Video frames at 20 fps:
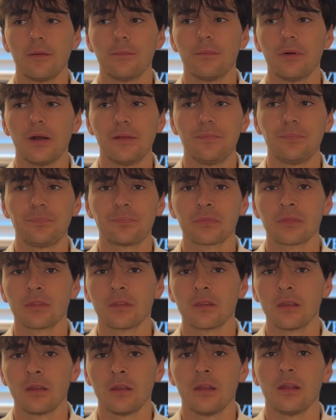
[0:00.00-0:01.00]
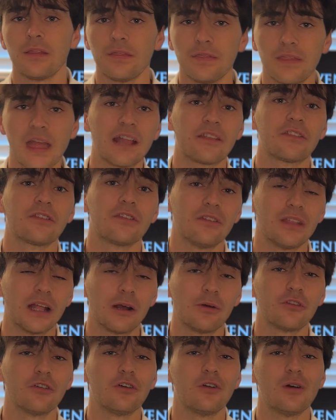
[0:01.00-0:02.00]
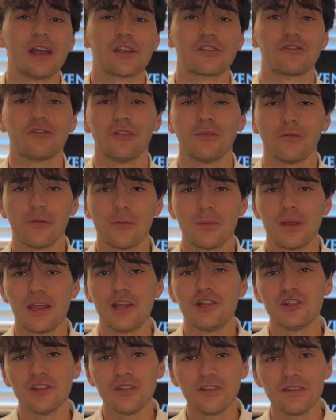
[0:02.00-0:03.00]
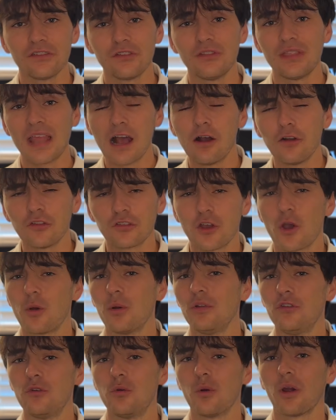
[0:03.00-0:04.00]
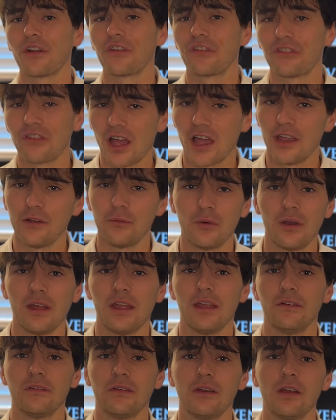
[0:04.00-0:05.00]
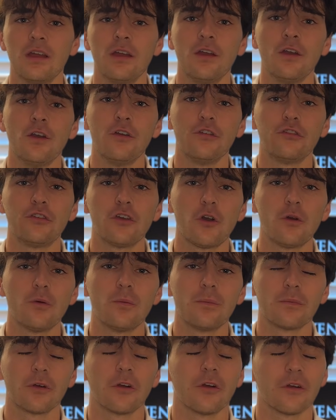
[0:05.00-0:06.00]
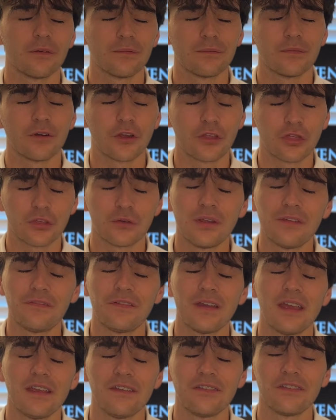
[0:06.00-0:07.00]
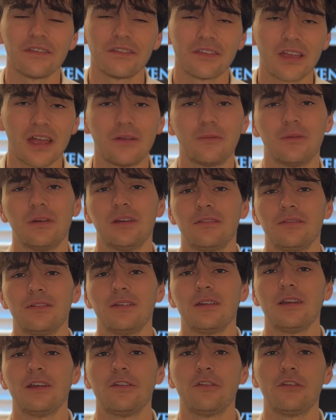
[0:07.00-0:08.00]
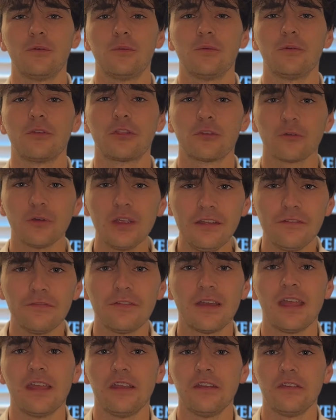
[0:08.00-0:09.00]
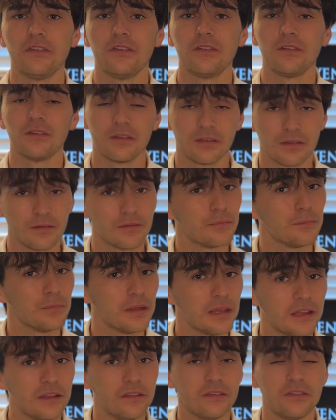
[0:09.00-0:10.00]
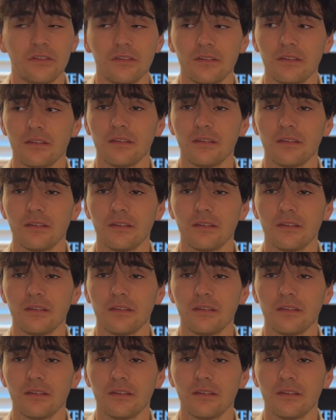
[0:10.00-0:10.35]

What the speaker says: But that was a little extra information. So now let's go into our sine wave. So our 3-phase sine wave. So 3-phase means